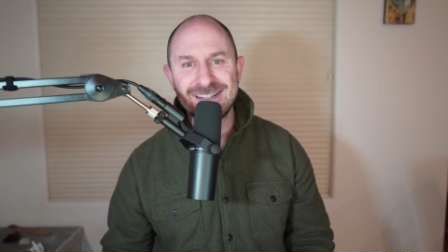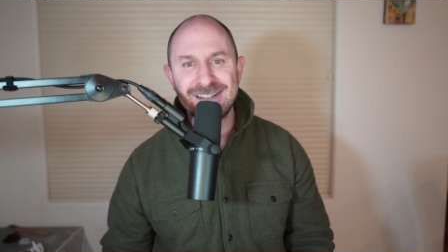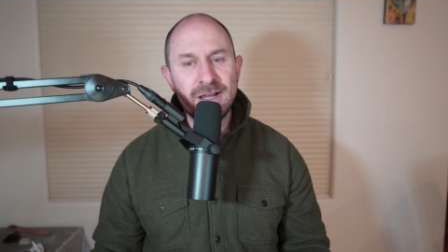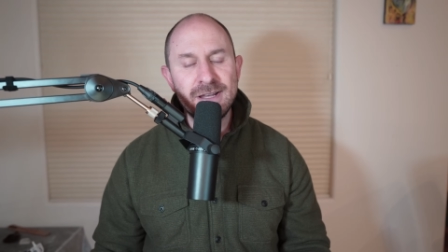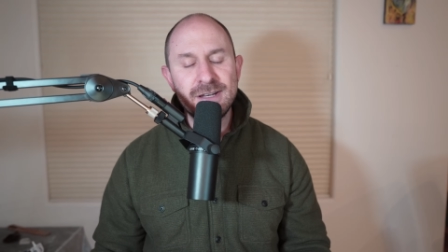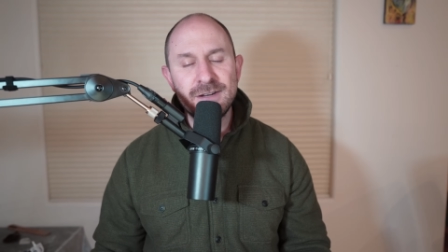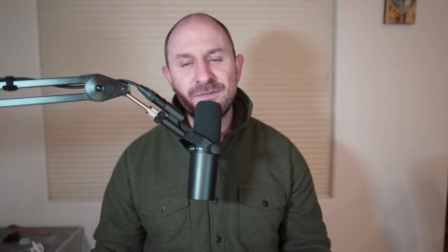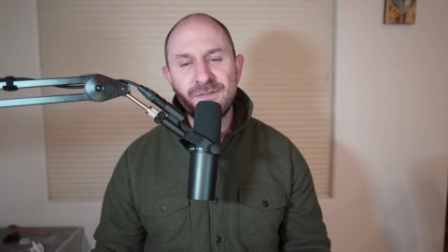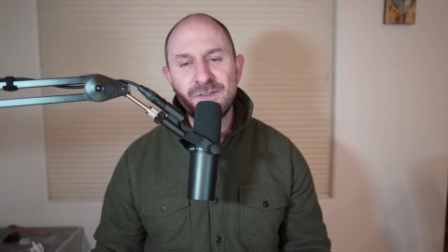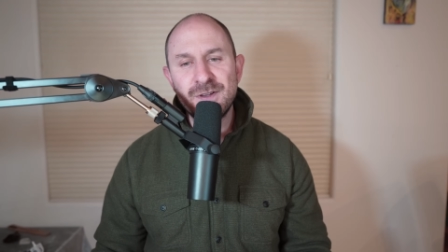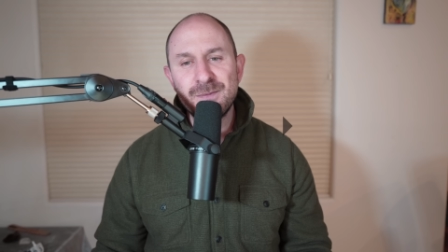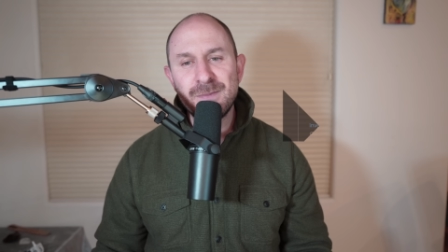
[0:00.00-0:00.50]
And
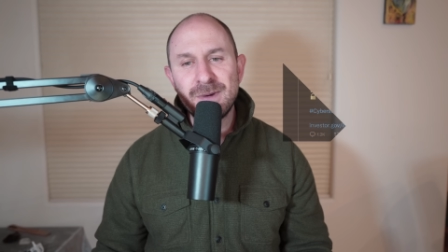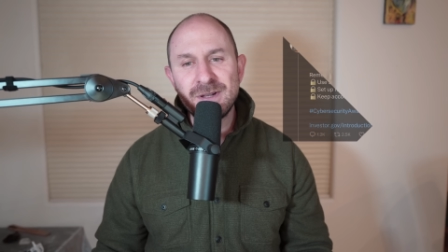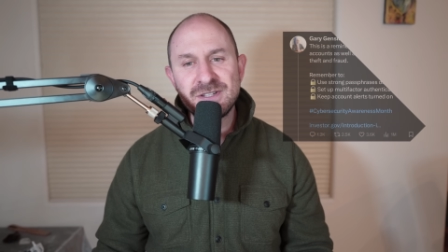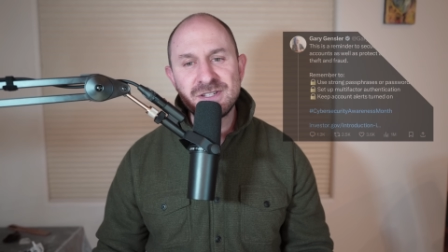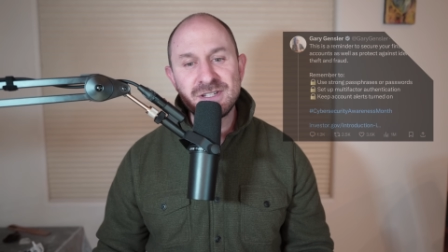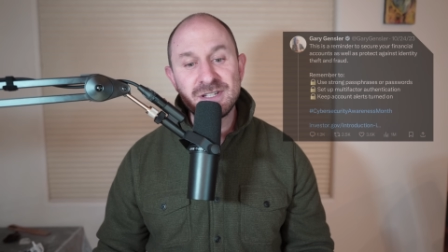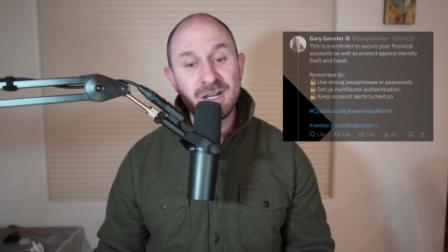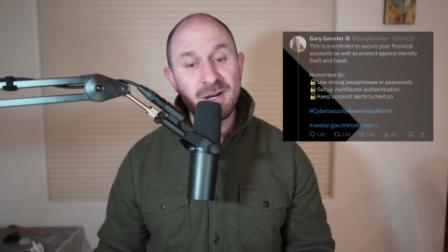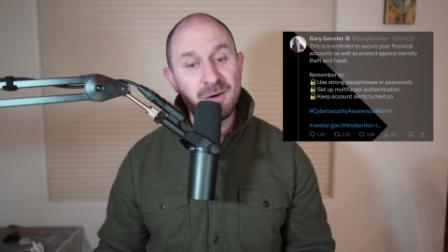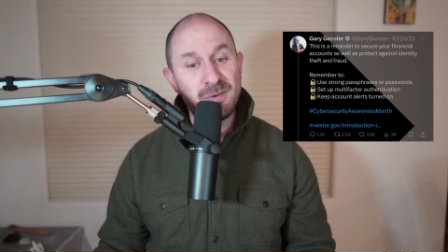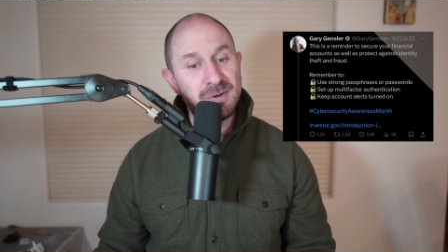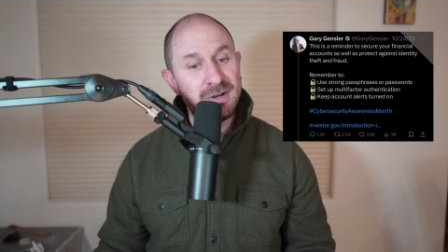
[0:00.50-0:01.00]
a few months
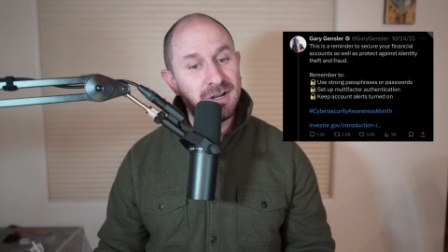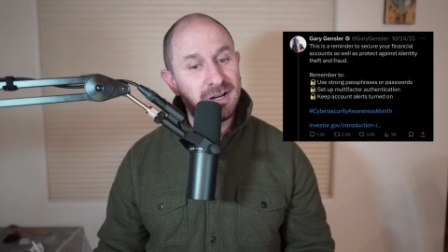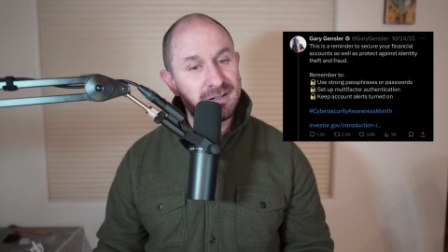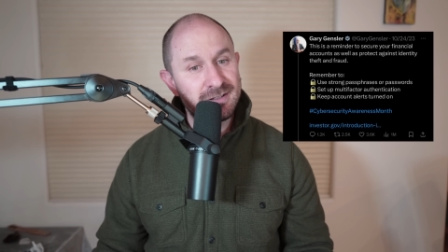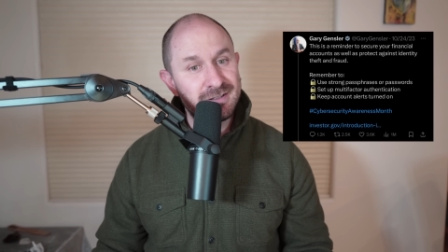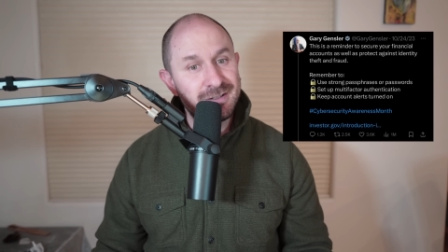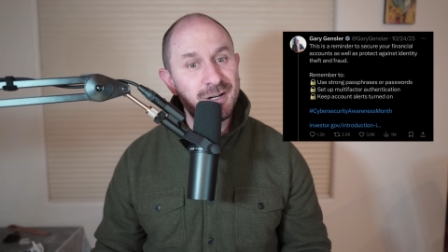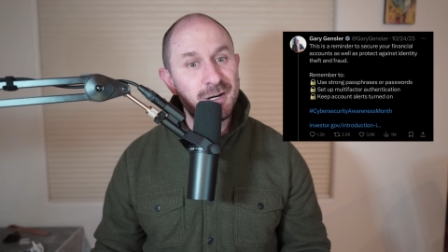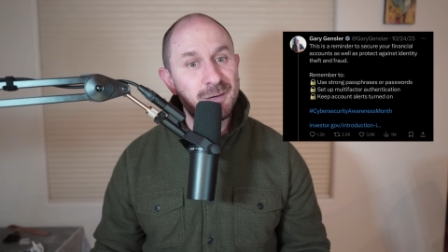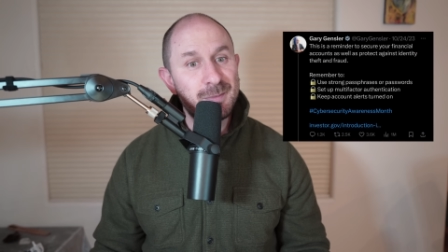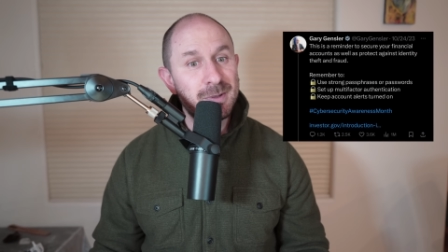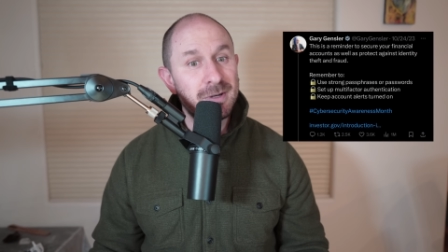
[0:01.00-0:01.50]
ago in
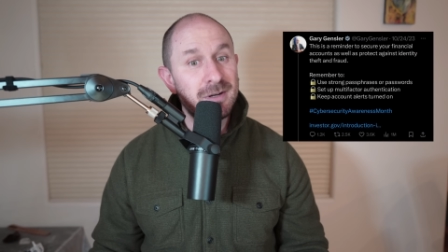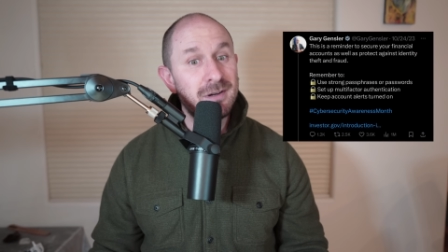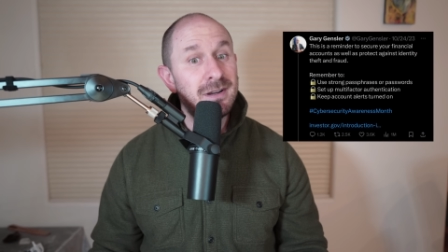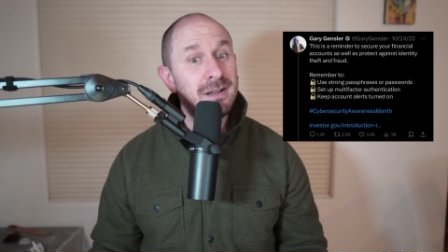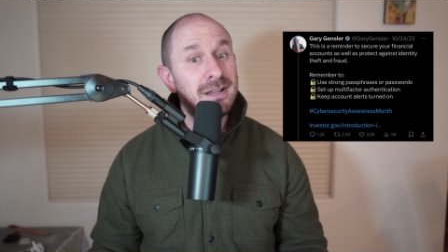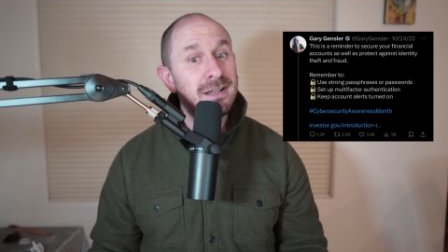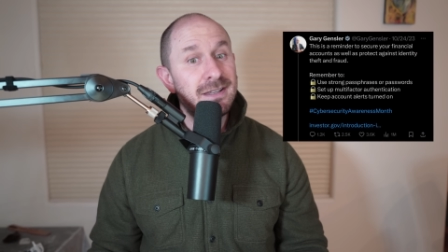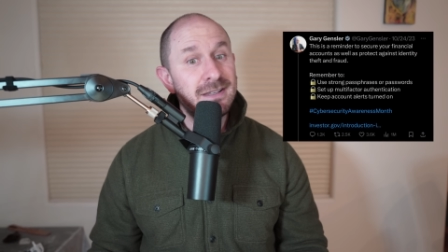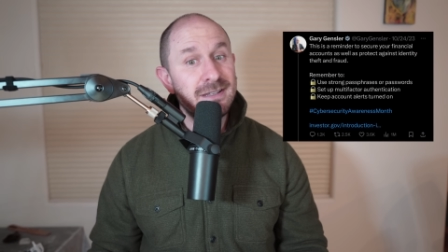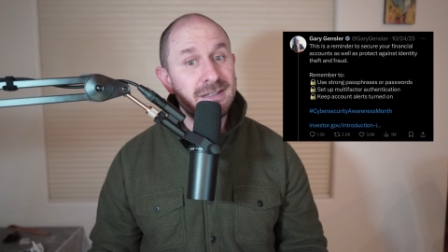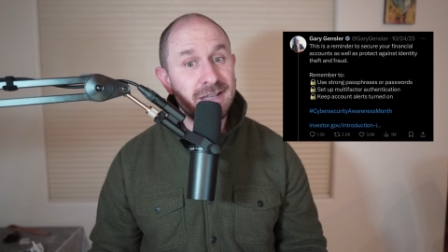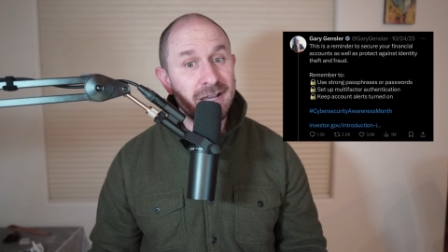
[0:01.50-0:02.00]
October,
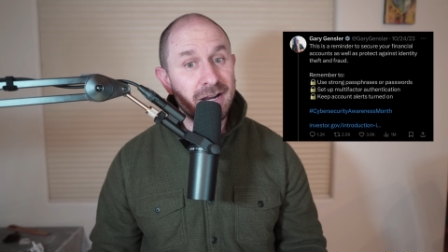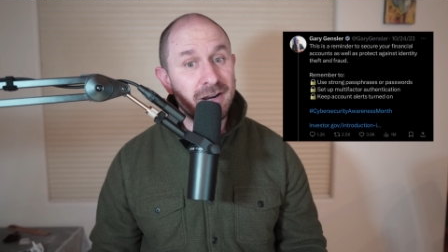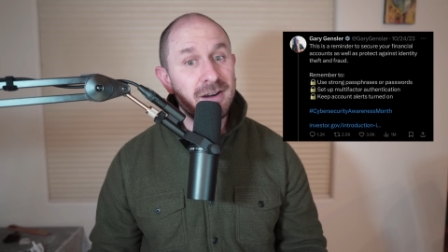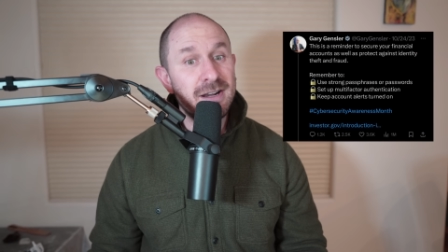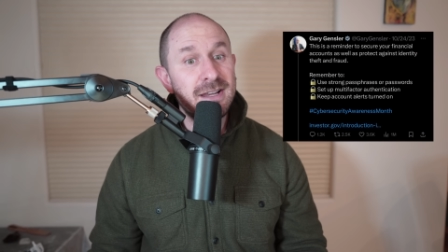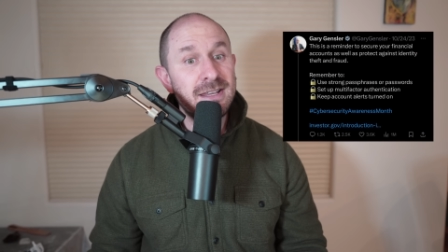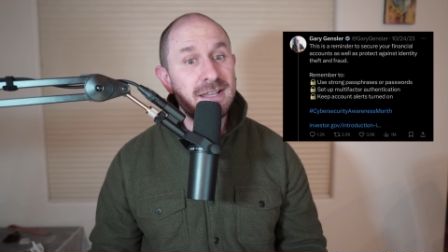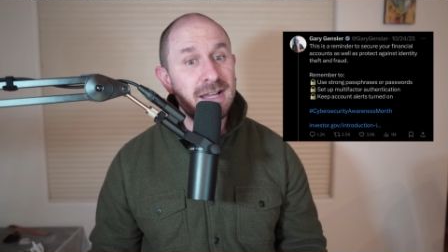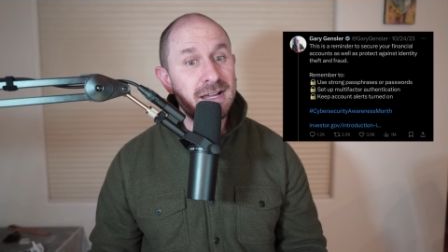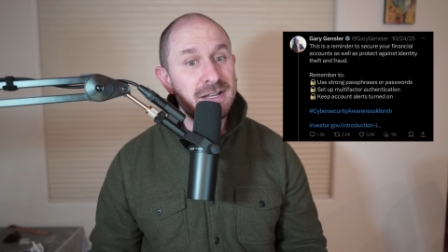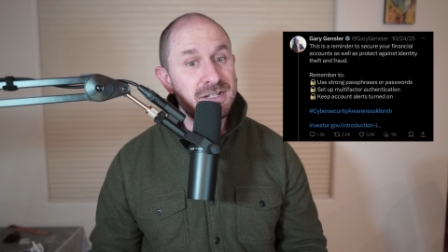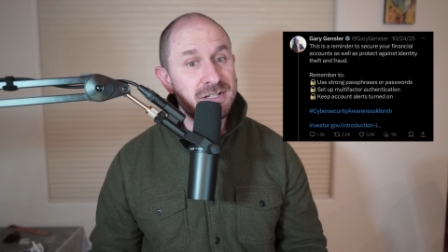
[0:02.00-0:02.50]
Gary
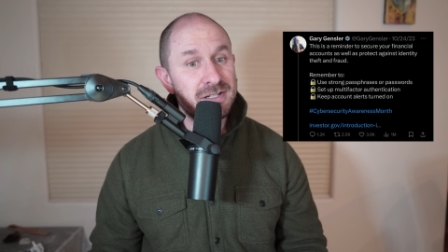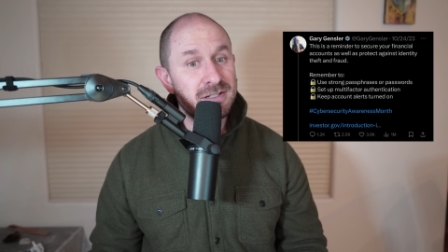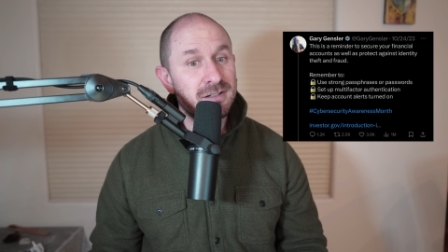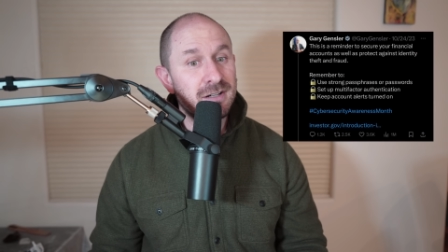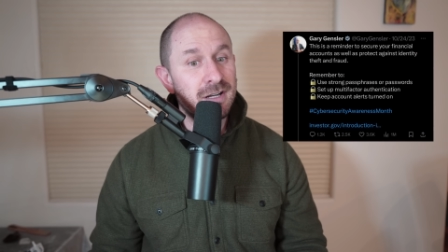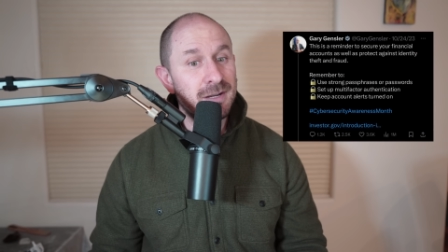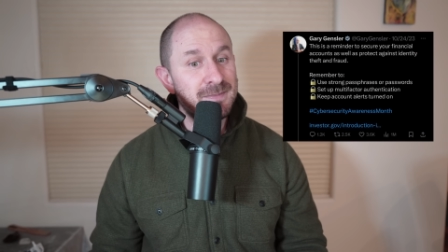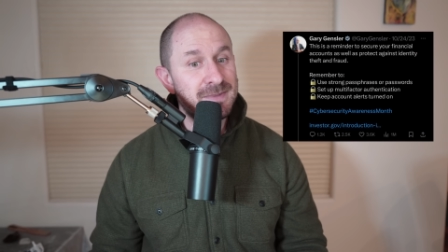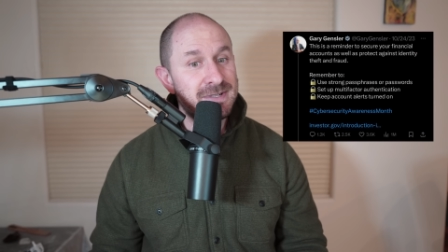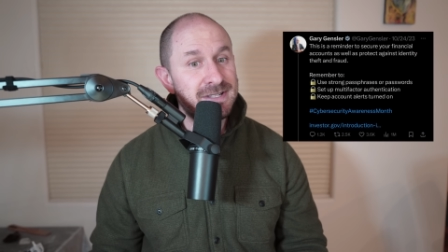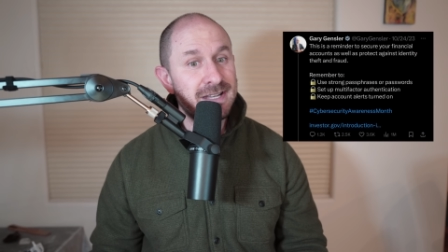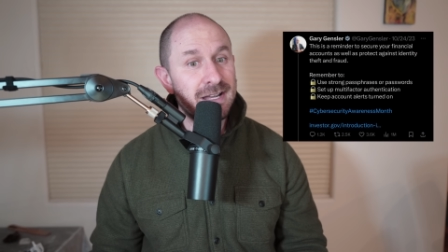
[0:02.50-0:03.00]
Gensler
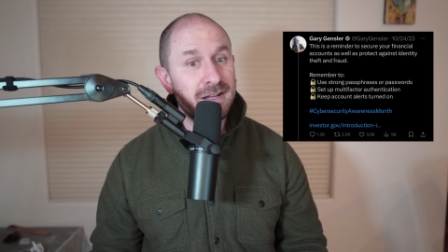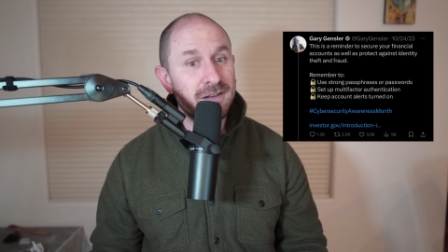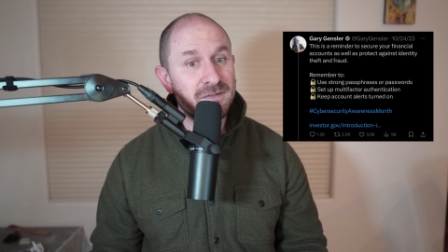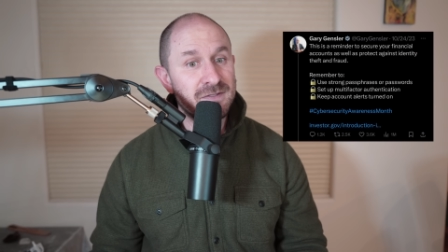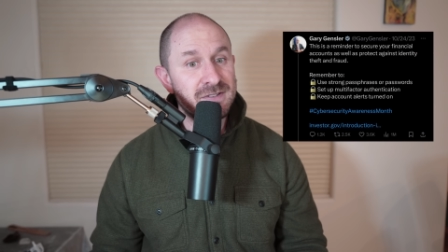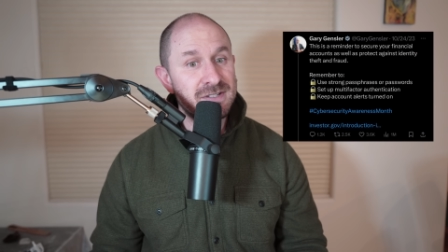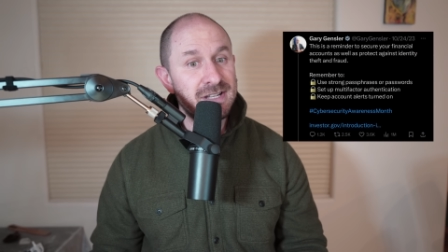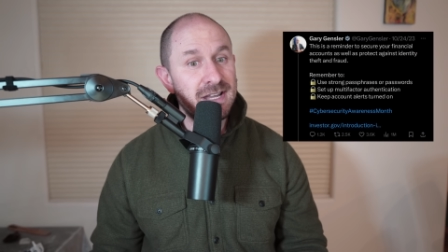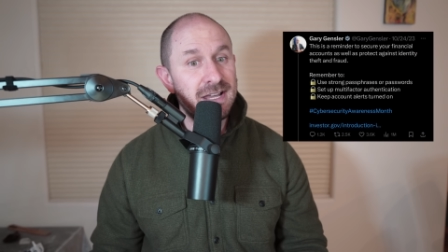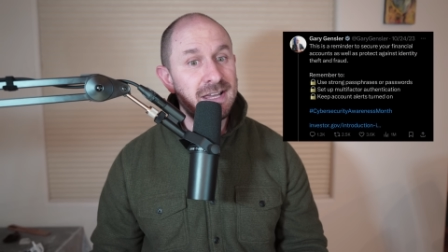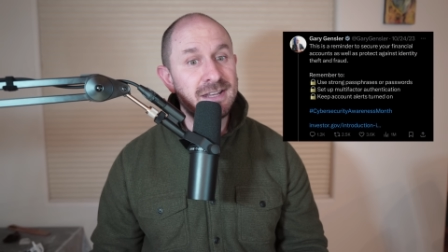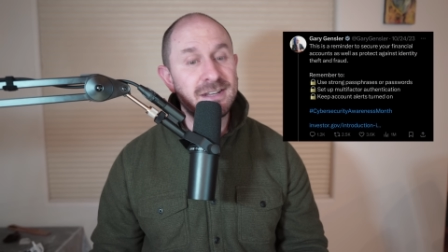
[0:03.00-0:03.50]
himself
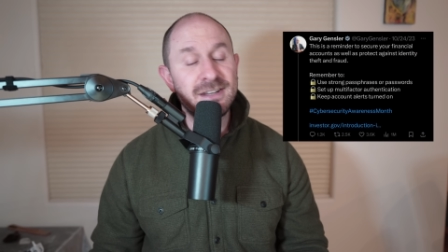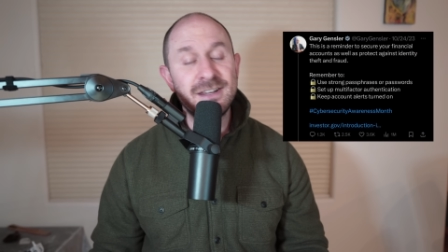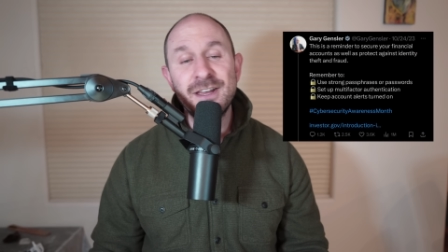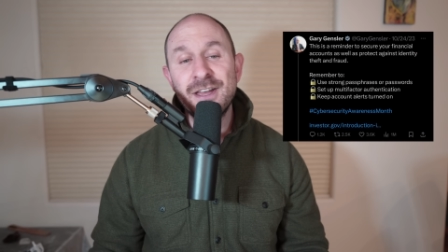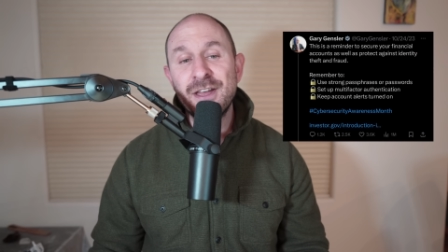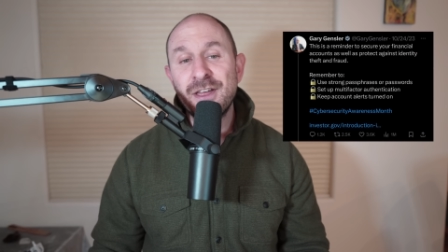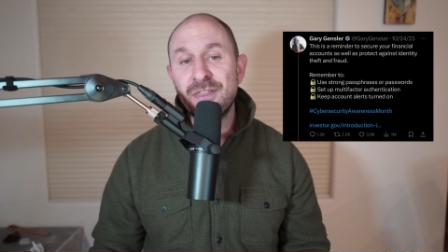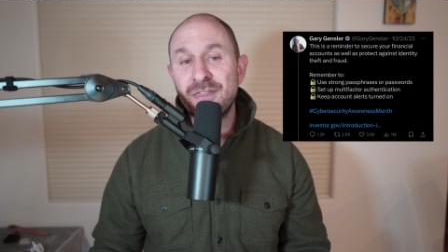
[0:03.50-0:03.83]
said,